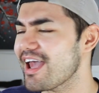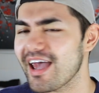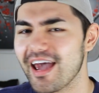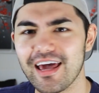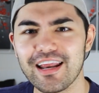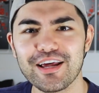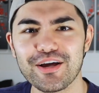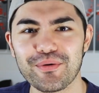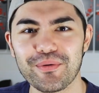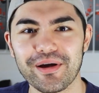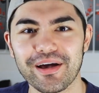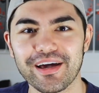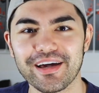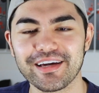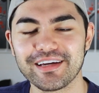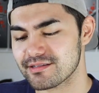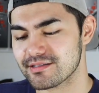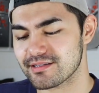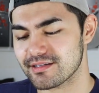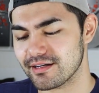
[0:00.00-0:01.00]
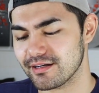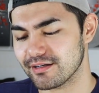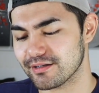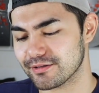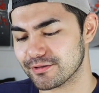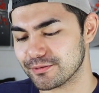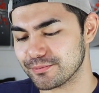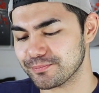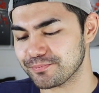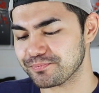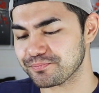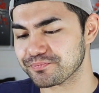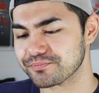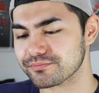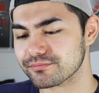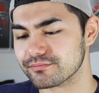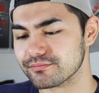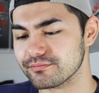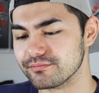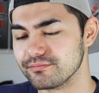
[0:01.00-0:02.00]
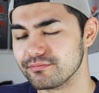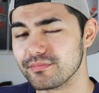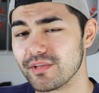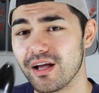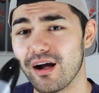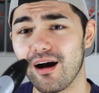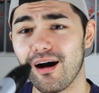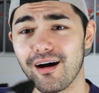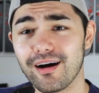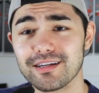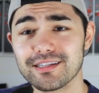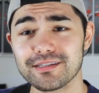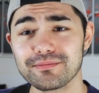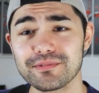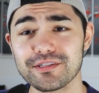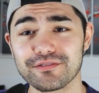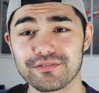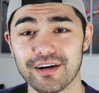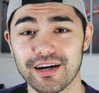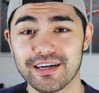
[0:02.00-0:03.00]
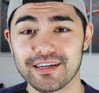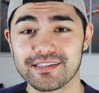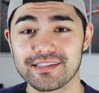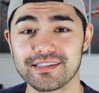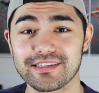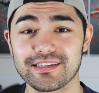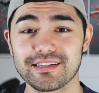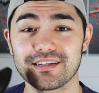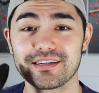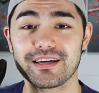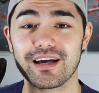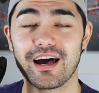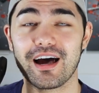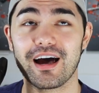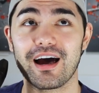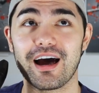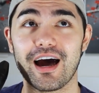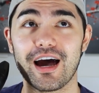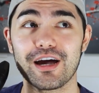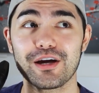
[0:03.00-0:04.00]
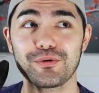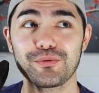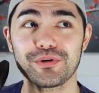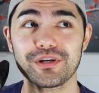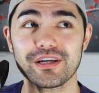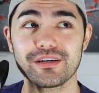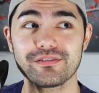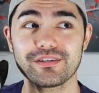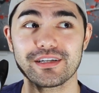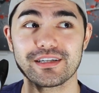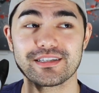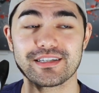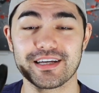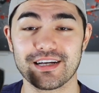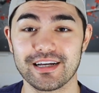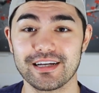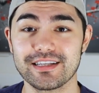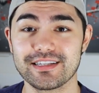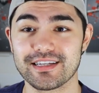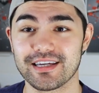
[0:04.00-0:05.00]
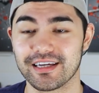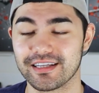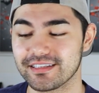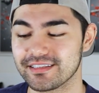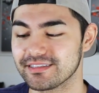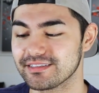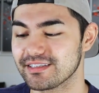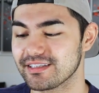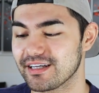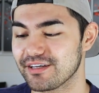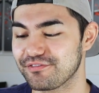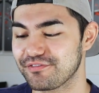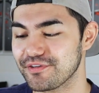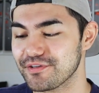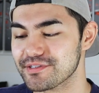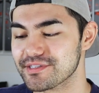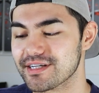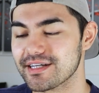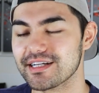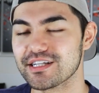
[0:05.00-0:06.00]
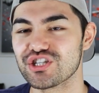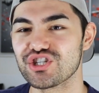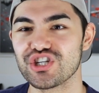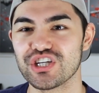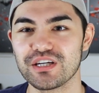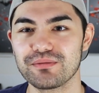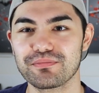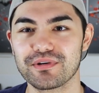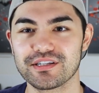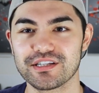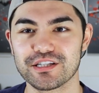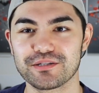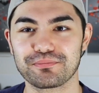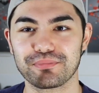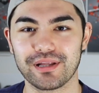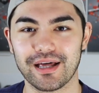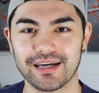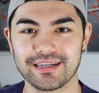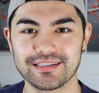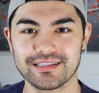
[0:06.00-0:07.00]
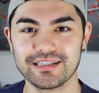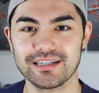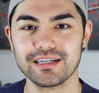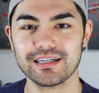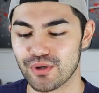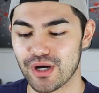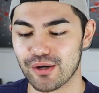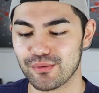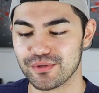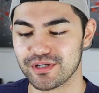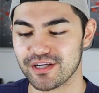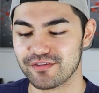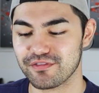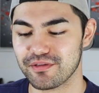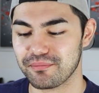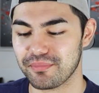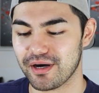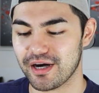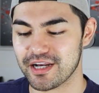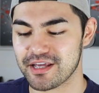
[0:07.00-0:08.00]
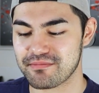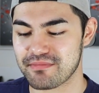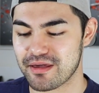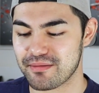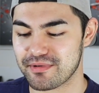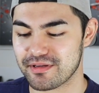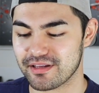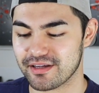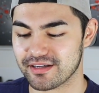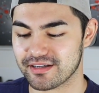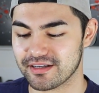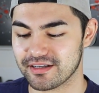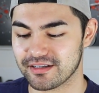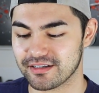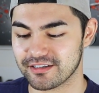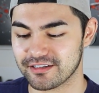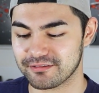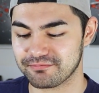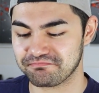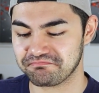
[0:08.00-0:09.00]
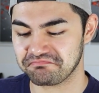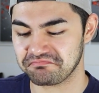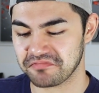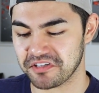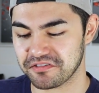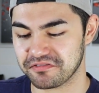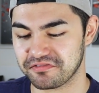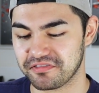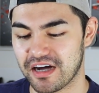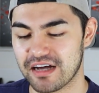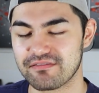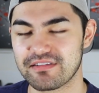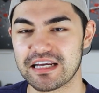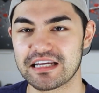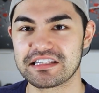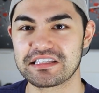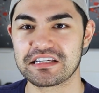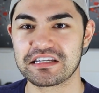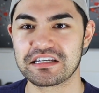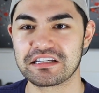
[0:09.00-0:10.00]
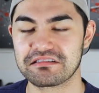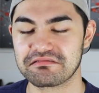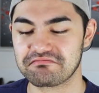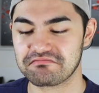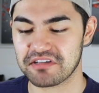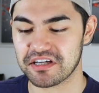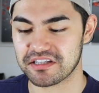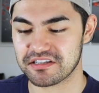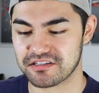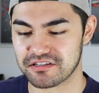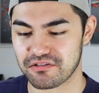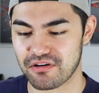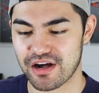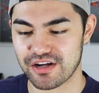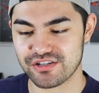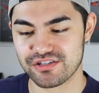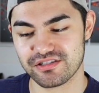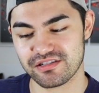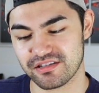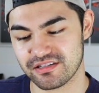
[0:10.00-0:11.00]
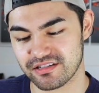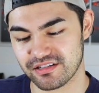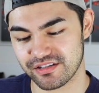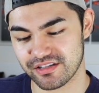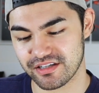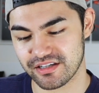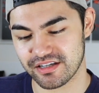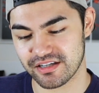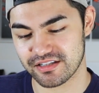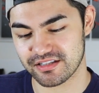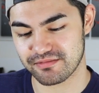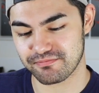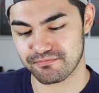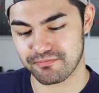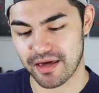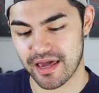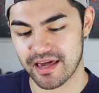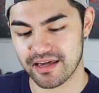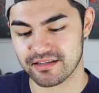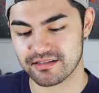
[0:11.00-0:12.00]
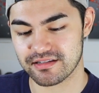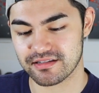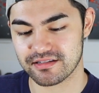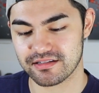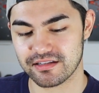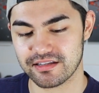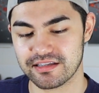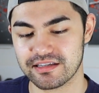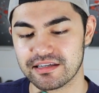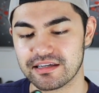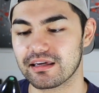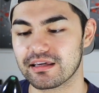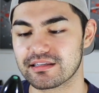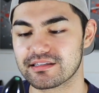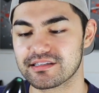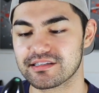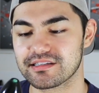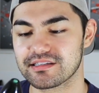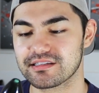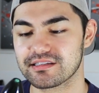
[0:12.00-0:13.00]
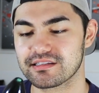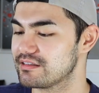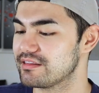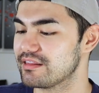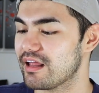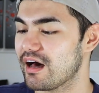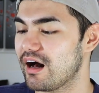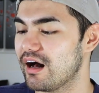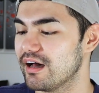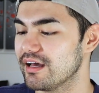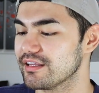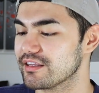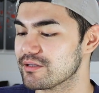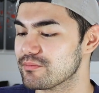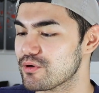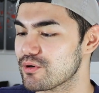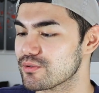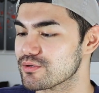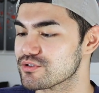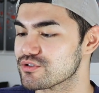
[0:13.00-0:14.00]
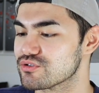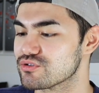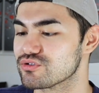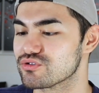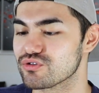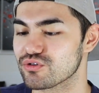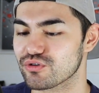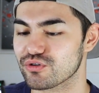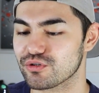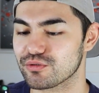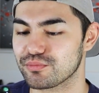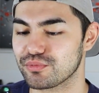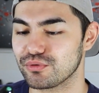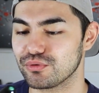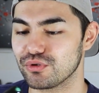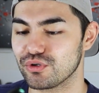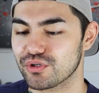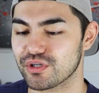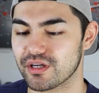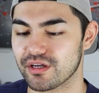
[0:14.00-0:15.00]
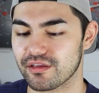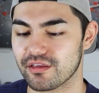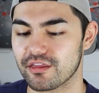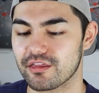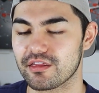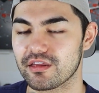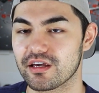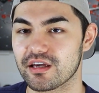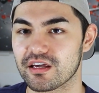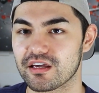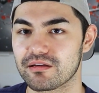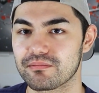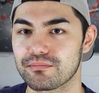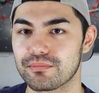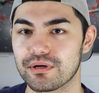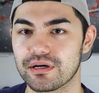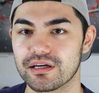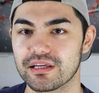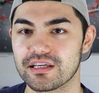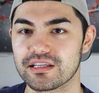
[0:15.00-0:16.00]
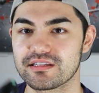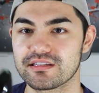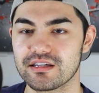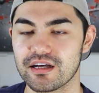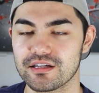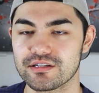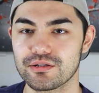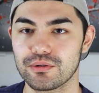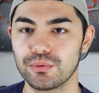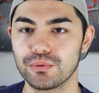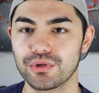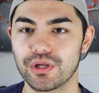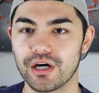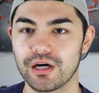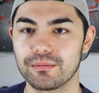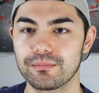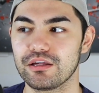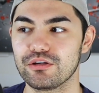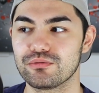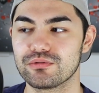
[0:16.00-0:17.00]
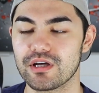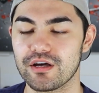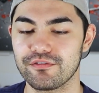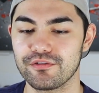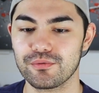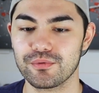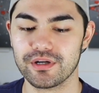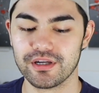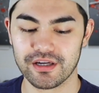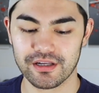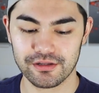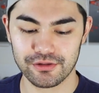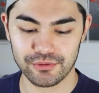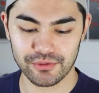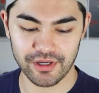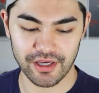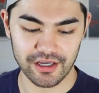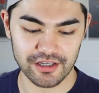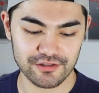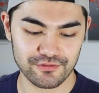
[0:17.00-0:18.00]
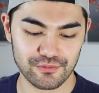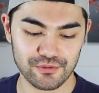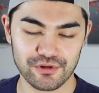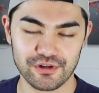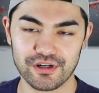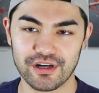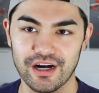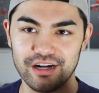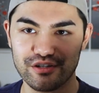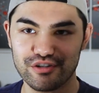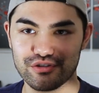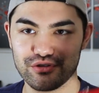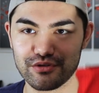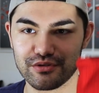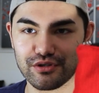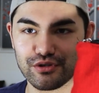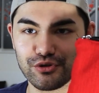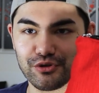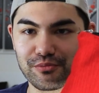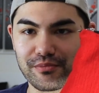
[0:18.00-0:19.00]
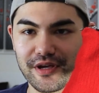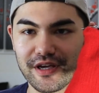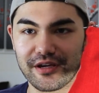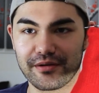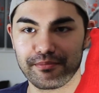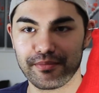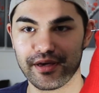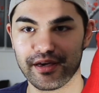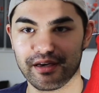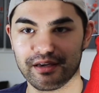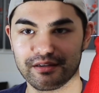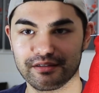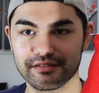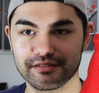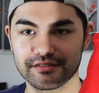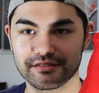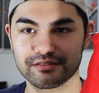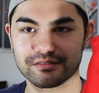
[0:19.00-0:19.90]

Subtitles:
Anyway, so awesome device. I would give it a 10 out of 10. It feels kind of cheap because it's plastic. I would give the body maybe like a 5 out of 10. It scratches easily, it bangs easily. It's not the most durable looking thing, but it does hold up. You definitely want to get a little case for it. I just use a little makeup bag.